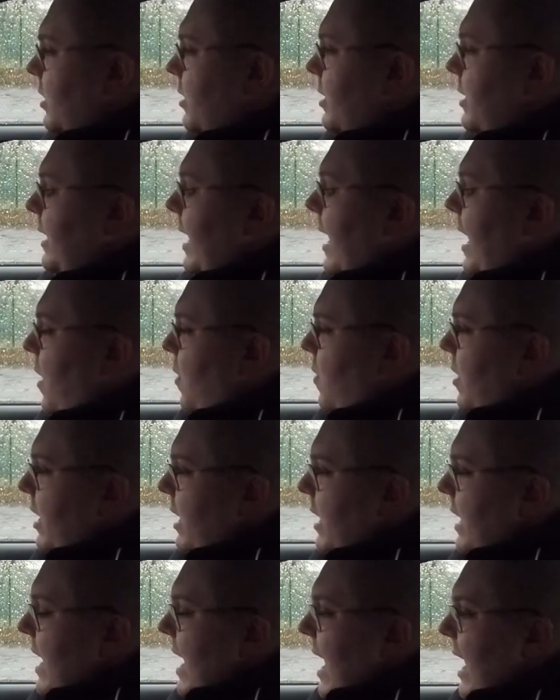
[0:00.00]
Now,
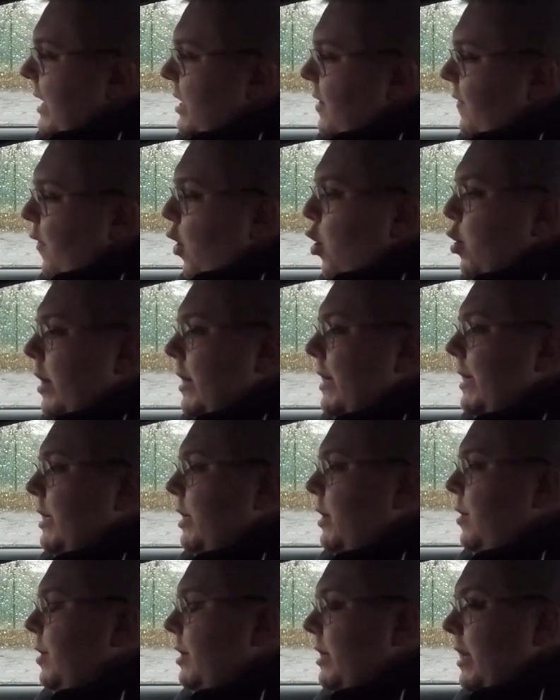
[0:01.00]
as I've already
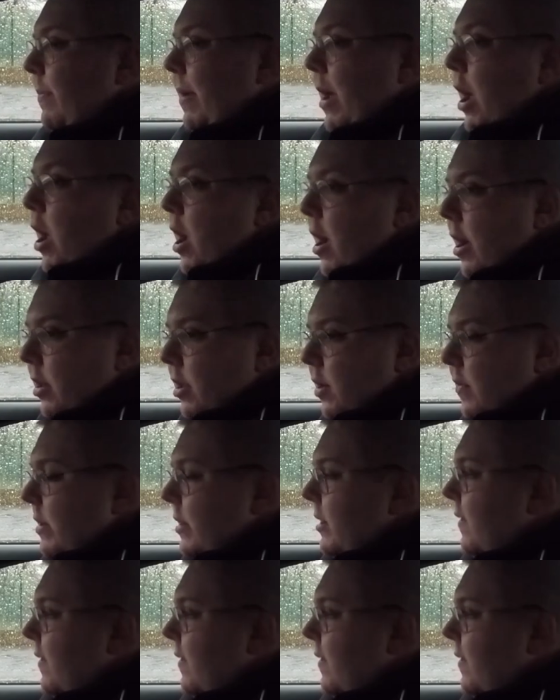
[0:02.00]
discussed a bit earlier in the